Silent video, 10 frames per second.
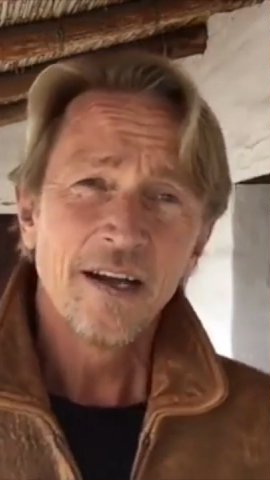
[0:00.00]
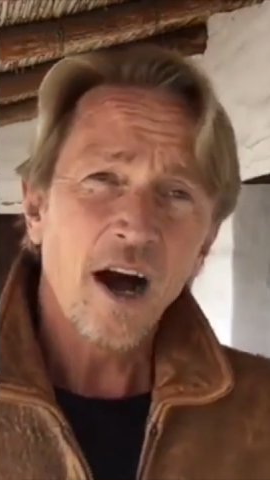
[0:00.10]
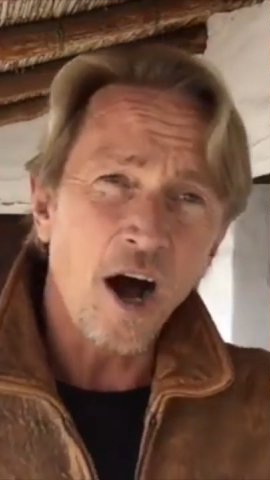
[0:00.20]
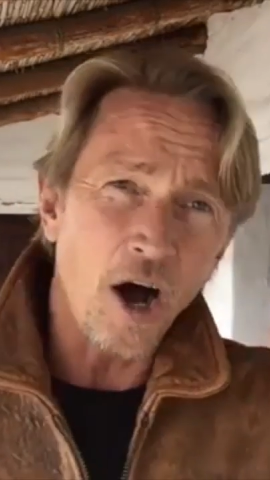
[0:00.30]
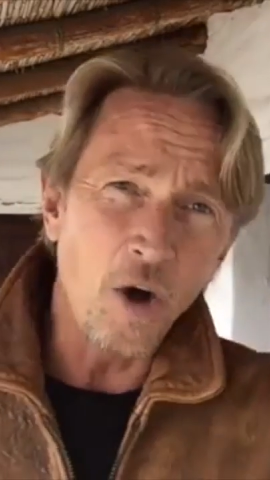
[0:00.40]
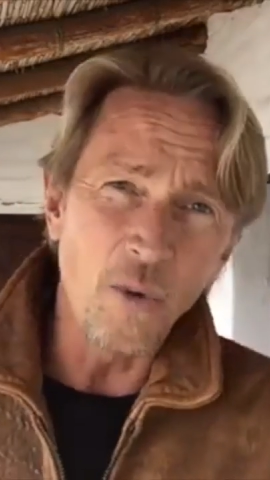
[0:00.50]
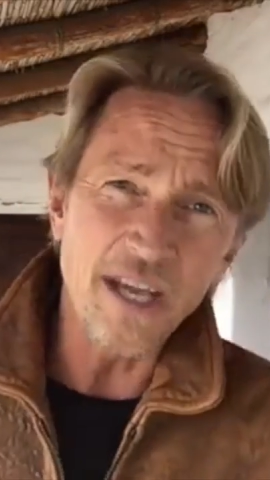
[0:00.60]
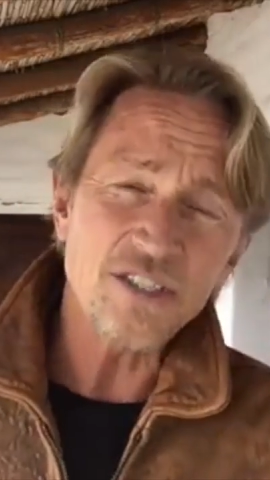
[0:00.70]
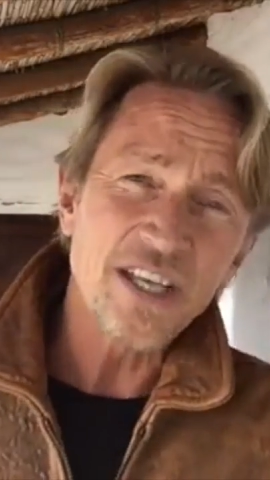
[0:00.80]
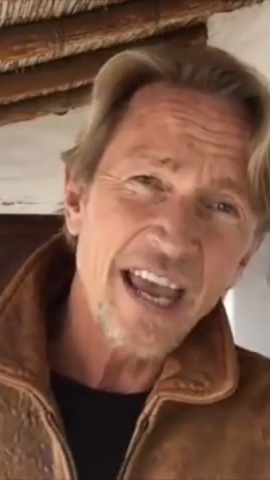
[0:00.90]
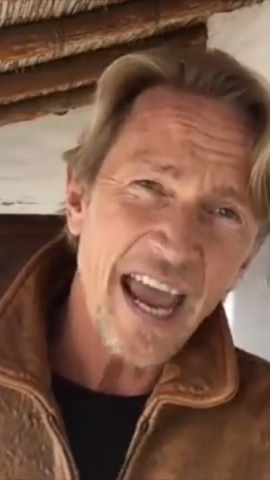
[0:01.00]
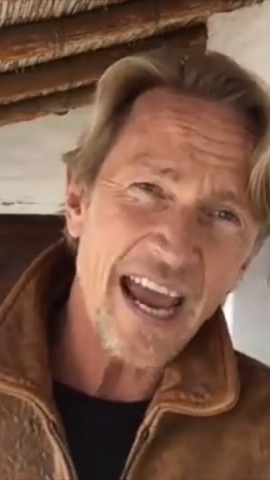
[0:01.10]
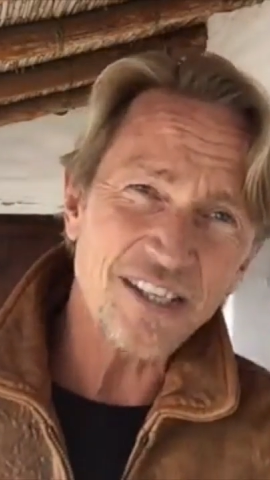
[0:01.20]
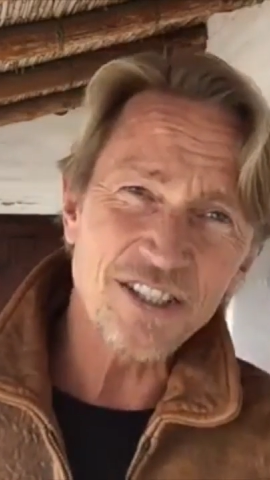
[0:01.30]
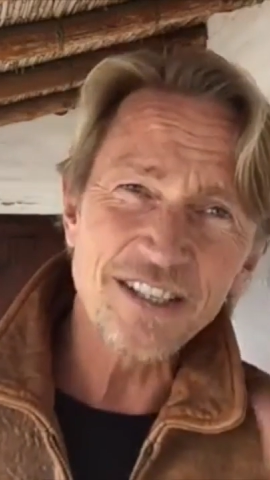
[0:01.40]
Always
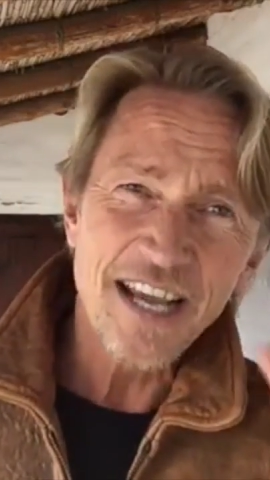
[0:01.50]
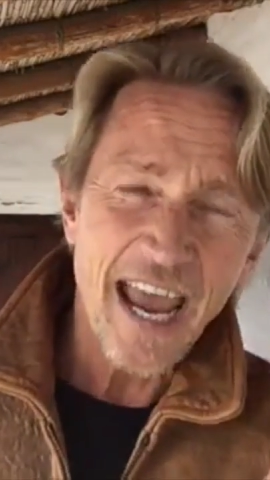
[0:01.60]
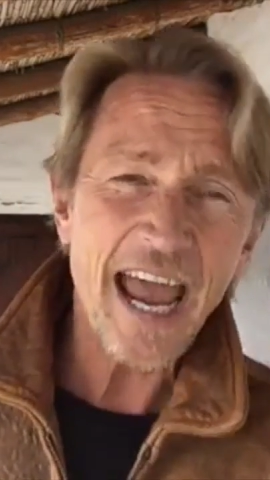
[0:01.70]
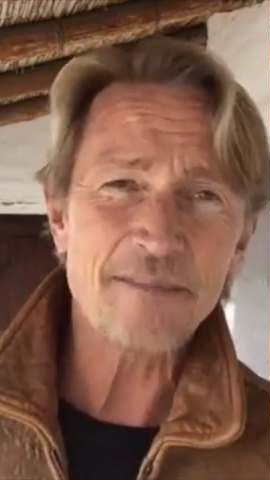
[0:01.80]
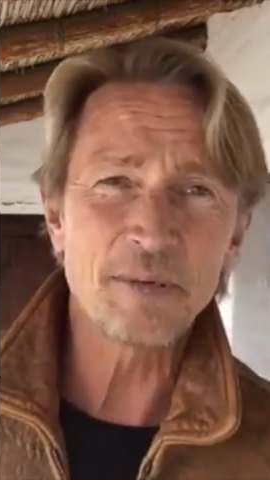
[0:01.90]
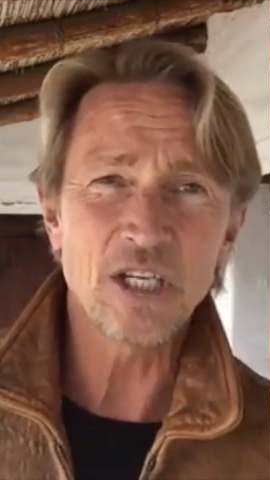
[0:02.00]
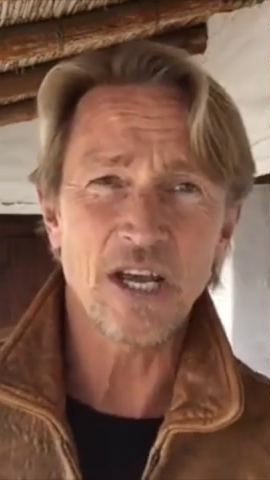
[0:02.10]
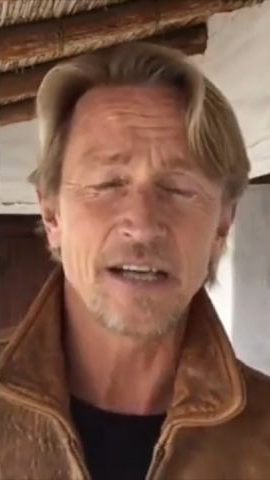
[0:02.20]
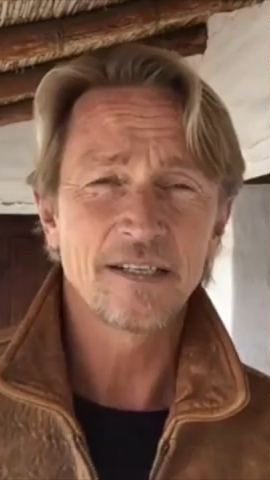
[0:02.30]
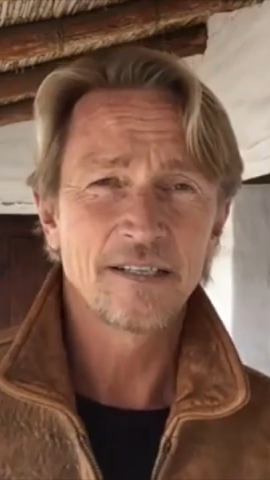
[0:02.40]
hasn't happened yet.